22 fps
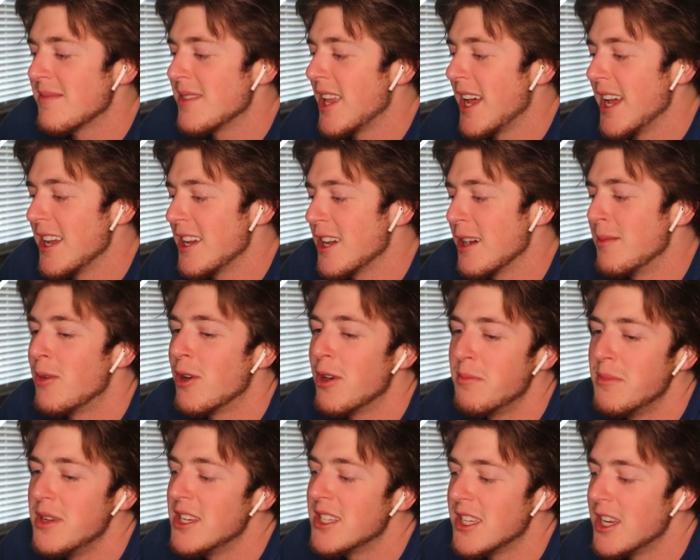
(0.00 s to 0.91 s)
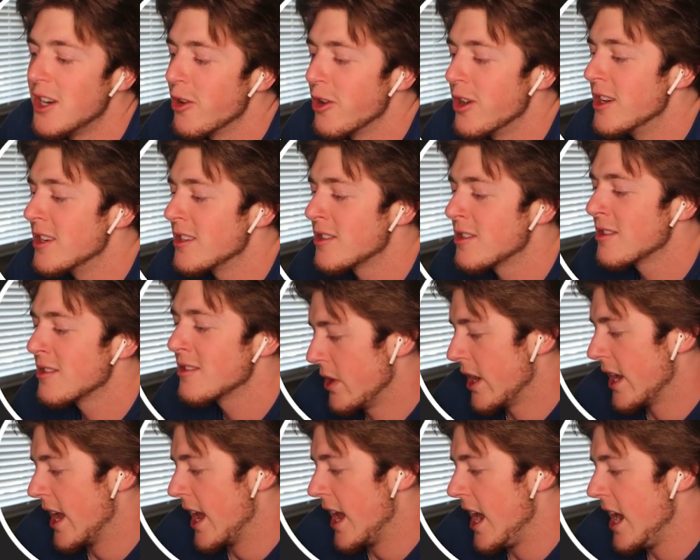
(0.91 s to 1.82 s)
Like, come on, be serious. We
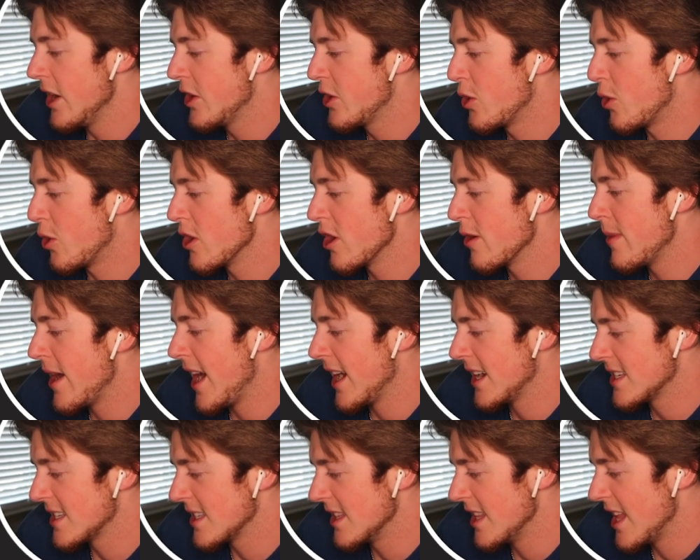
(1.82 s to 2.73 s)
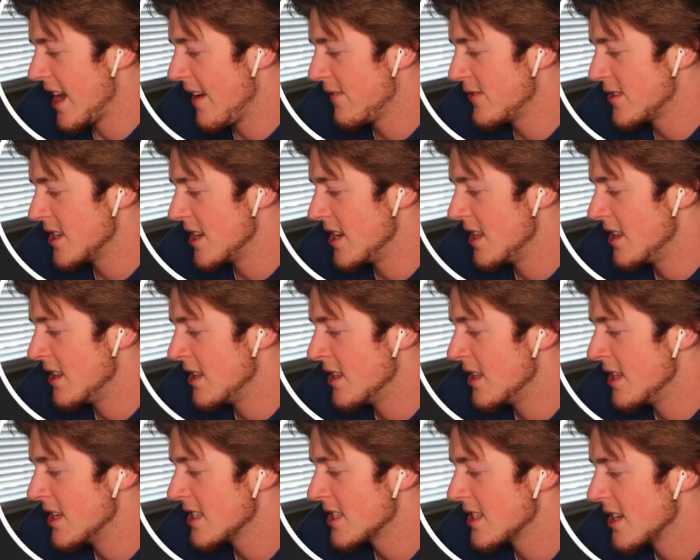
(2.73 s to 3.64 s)
got 8 quarterbacks left,
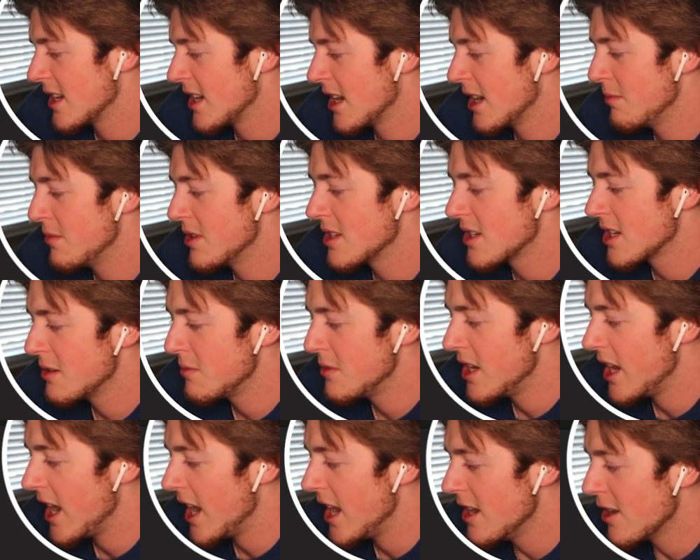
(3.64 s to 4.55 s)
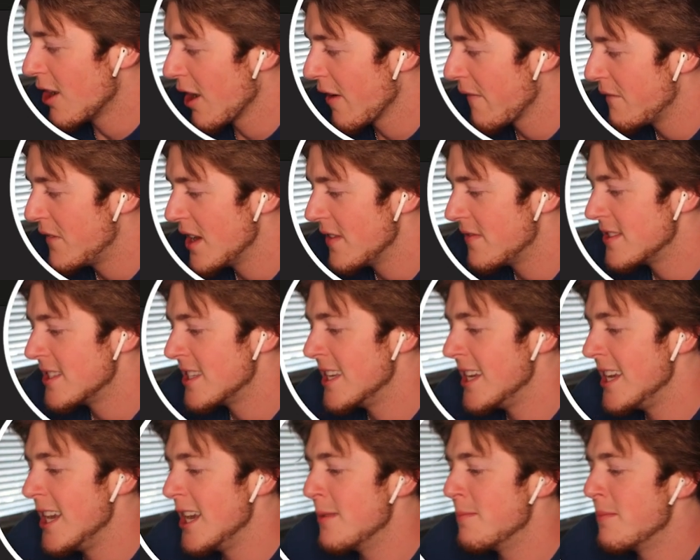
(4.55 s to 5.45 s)
and this time it's going to be
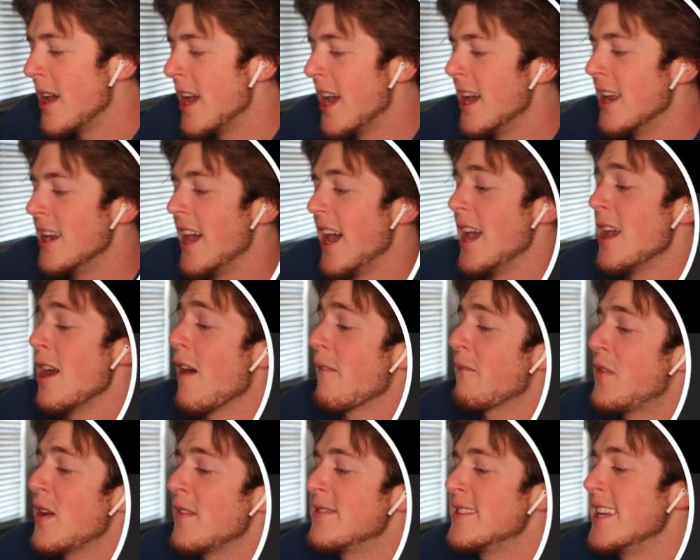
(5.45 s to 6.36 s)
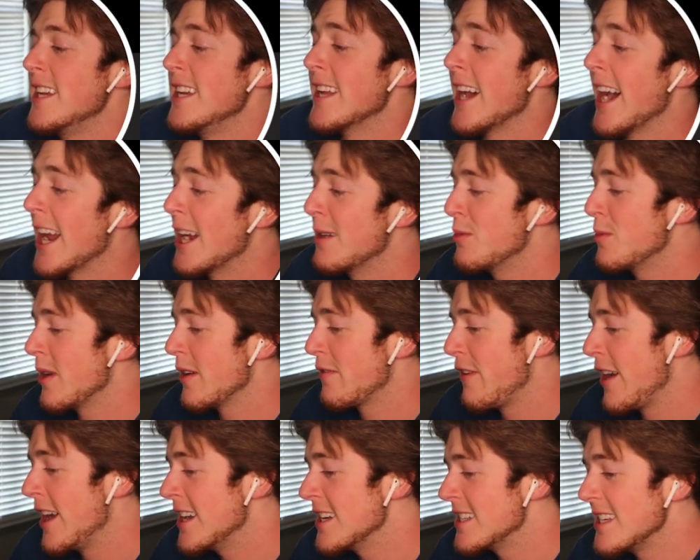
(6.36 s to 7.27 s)
AR-15, man. AR-15, I had him on my
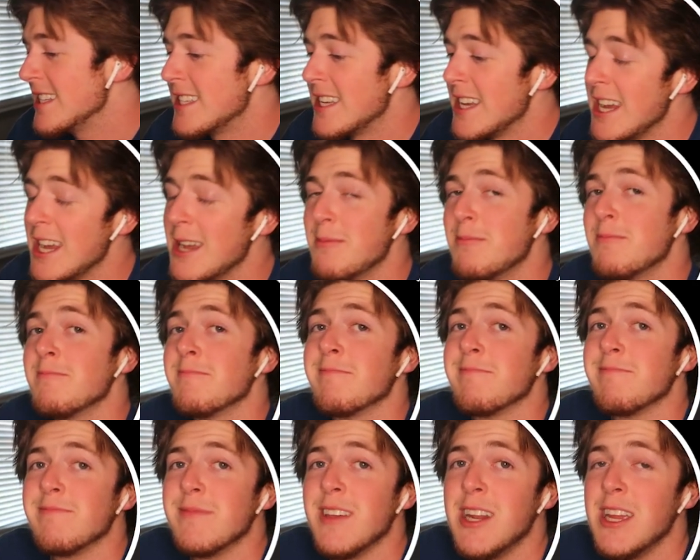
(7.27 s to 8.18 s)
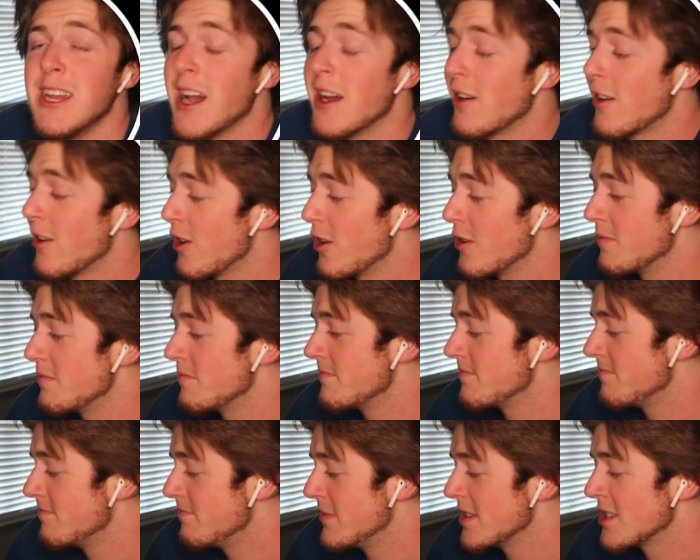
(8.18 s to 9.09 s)
fantasy team. Then he got hurt,
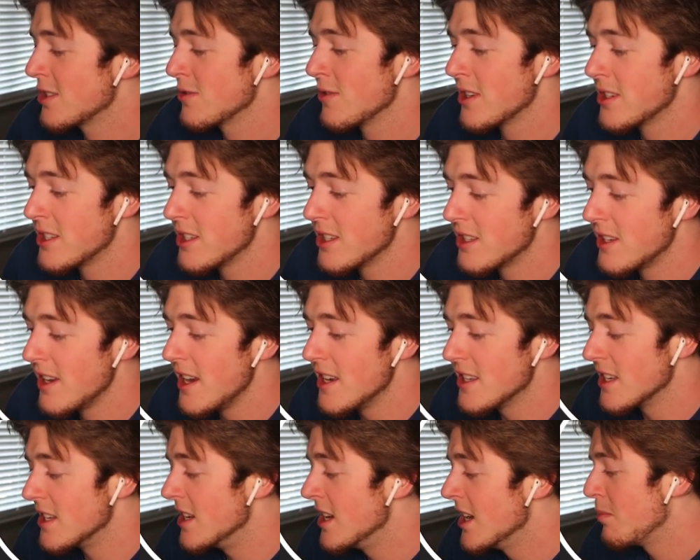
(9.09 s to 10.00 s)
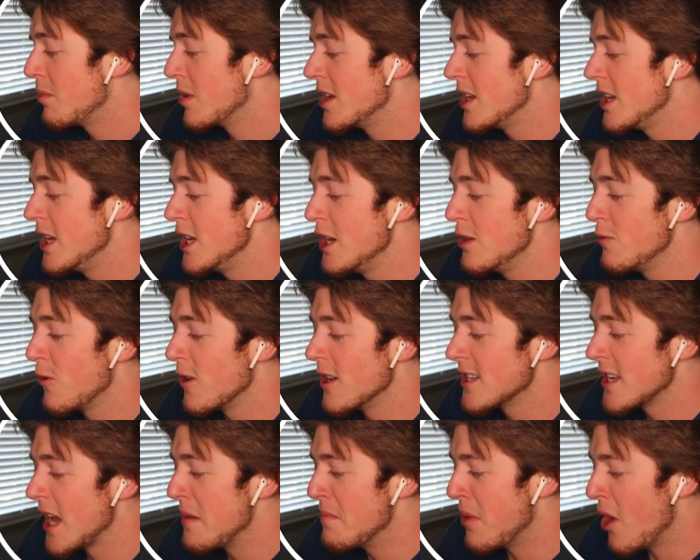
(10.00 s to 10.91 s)
missed the rest of the season. But he
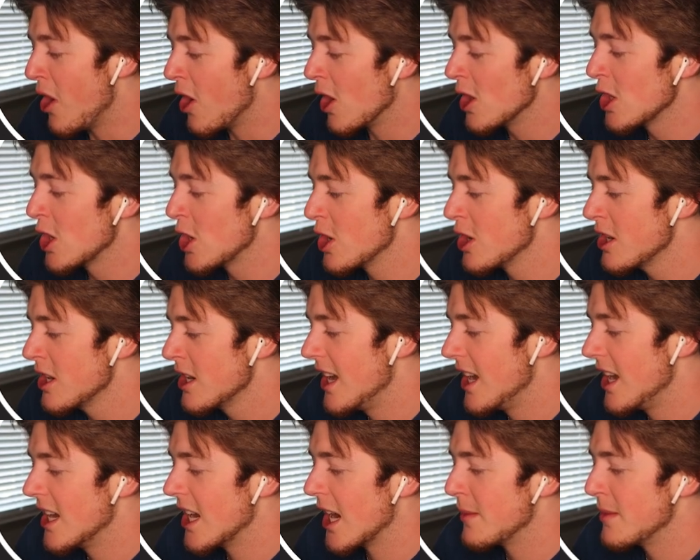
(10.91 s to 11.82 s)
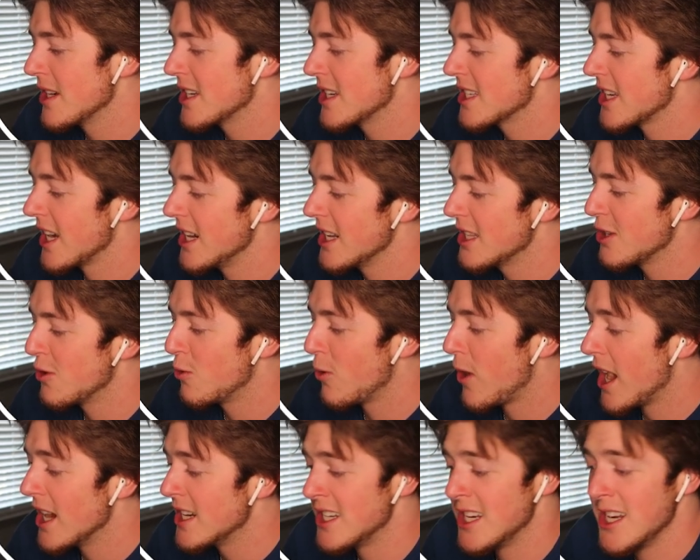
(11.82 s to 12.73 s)
was a baller, and I'm excited to
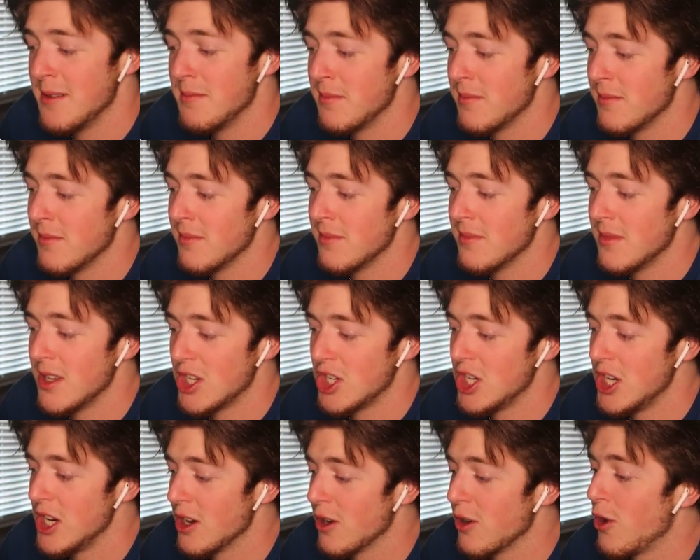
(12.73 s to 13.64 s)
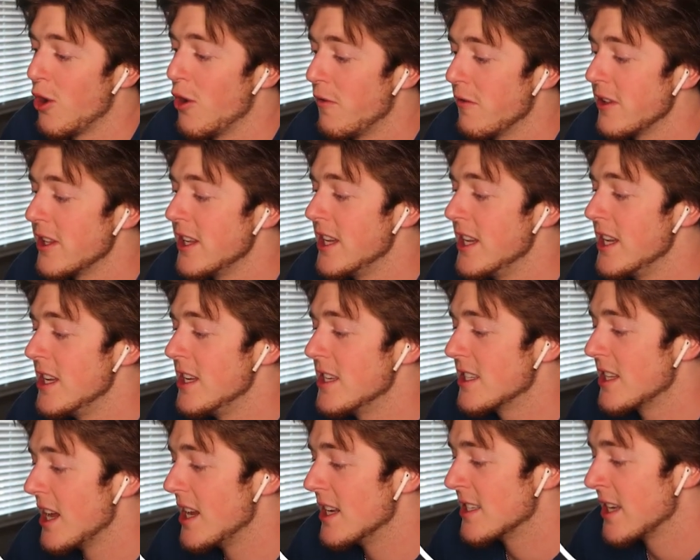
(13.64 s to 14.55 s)
watch him this year. Hopefully he
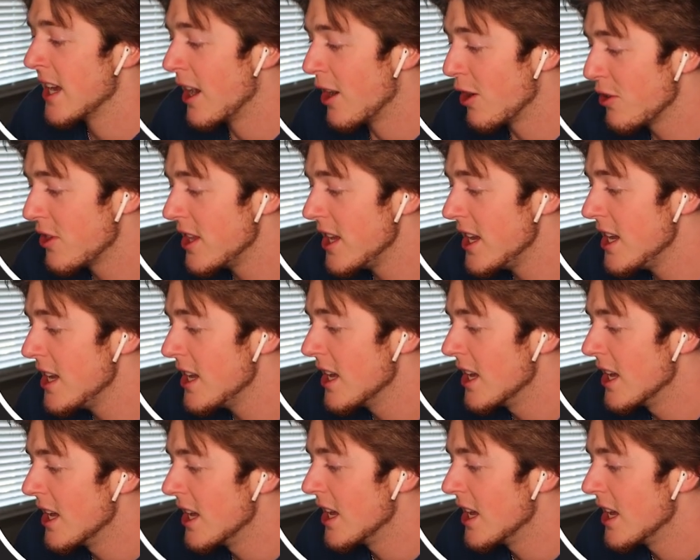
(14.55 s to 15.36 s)
stays healthy.